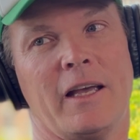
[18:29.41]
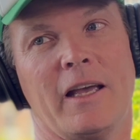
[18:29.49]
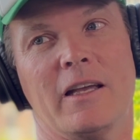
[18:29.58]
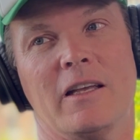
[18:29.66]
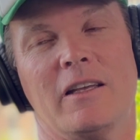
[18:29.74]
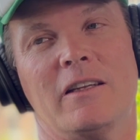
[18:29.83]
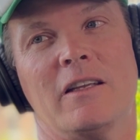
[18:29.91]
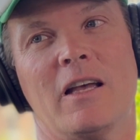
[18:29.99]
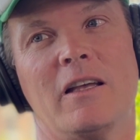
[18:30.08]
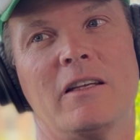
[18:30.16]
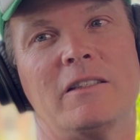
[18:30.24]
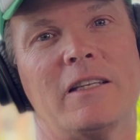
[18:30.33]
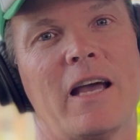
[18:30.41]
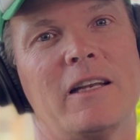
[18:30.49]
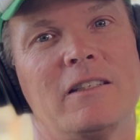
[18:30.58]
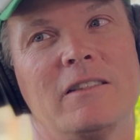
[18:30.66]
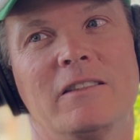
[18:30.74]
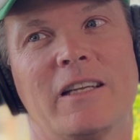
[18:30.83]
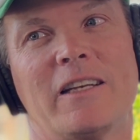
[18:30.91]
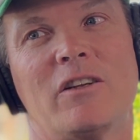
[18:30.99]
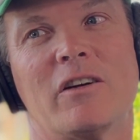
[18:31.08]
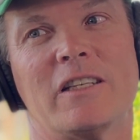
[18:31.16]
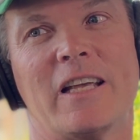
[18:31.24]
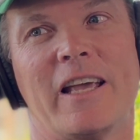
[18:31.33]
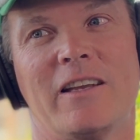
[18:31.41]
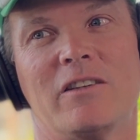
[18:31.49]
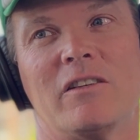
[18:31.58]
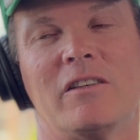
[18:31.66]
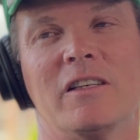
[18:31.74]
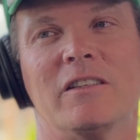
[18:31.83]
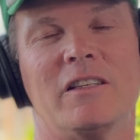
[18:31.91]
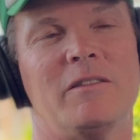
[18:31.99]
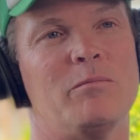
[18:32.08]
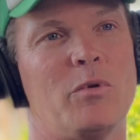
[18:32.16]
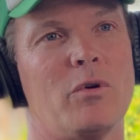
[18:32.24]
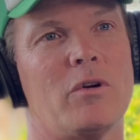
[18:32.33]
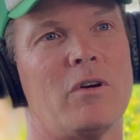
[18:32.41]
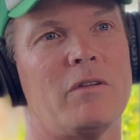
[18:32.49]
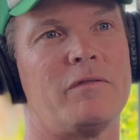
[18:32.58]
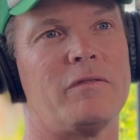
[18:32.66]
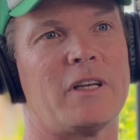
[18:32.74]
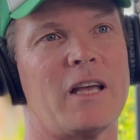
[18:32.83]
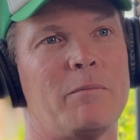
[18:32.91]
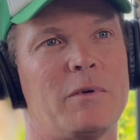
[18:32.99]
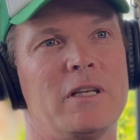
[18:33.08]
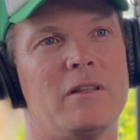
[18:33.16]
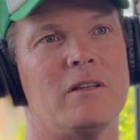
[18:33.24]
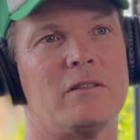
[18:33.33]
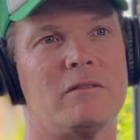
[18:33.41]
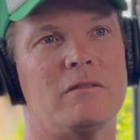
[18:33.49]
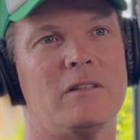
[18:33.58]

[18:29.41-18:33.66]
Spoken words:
and Dad got his hands on it and then bought it off a company that